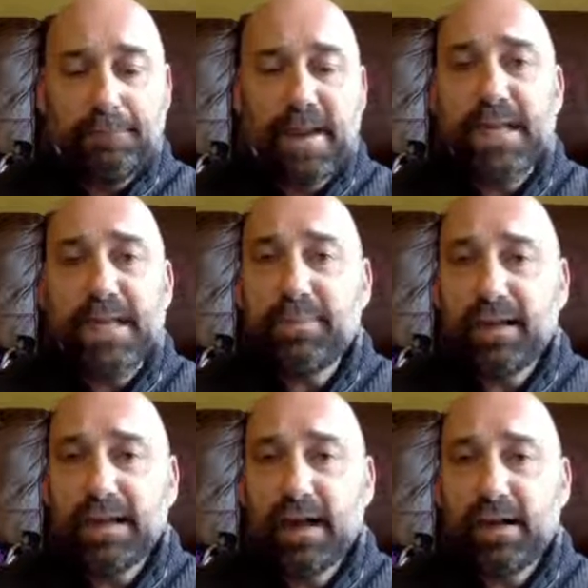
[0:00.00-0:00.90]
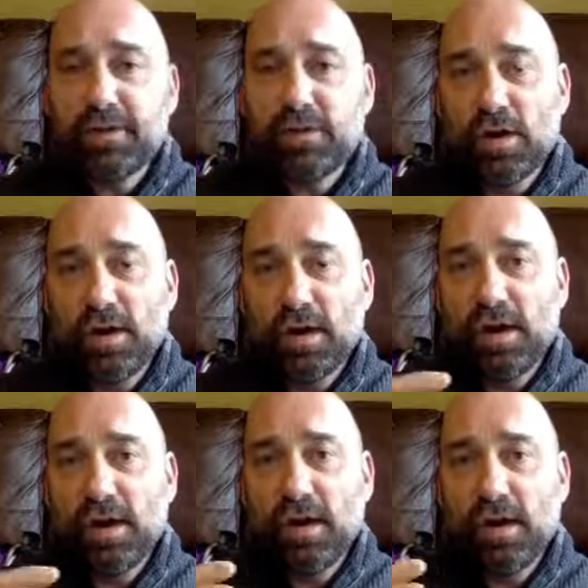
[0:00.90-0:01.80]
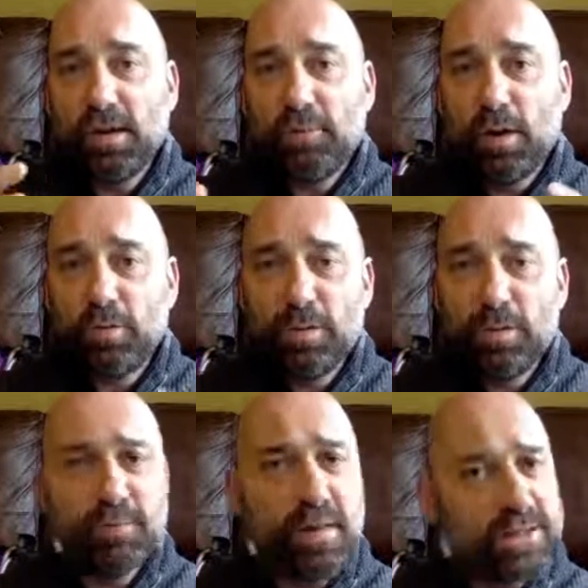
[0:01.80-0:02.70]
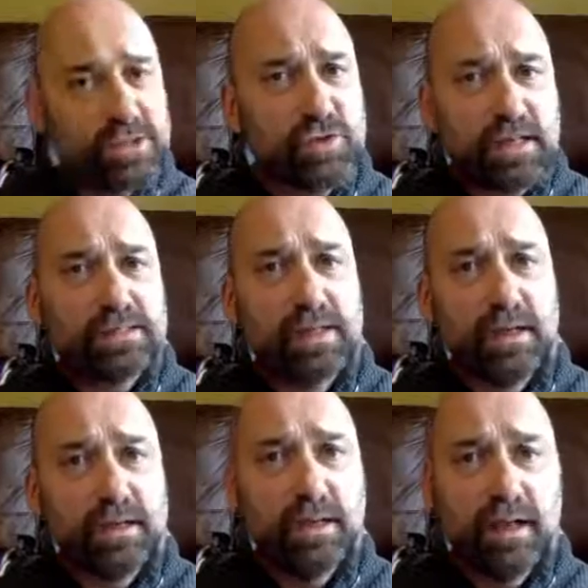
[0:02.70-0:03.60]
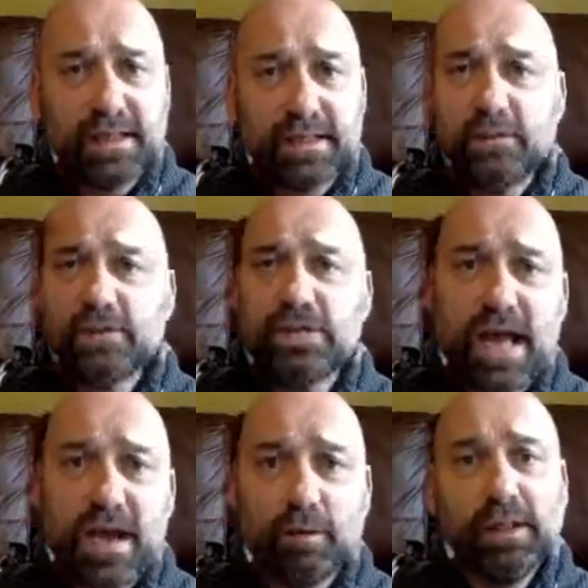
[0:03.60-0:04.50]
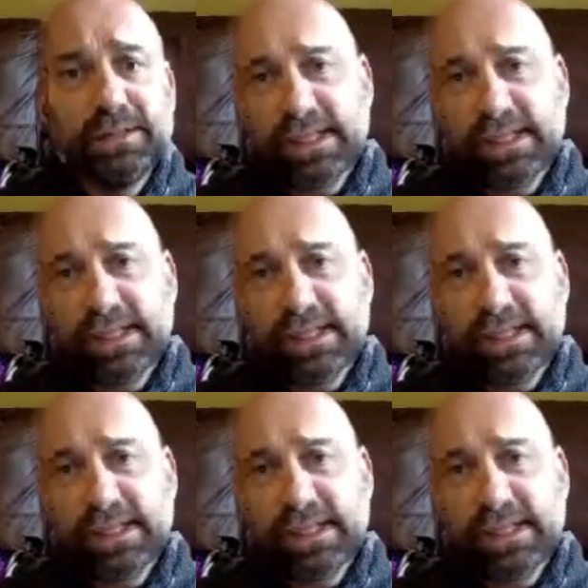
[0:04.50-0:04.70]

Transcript: Maybe I've got uh, a problem with my instructor and I don't gel.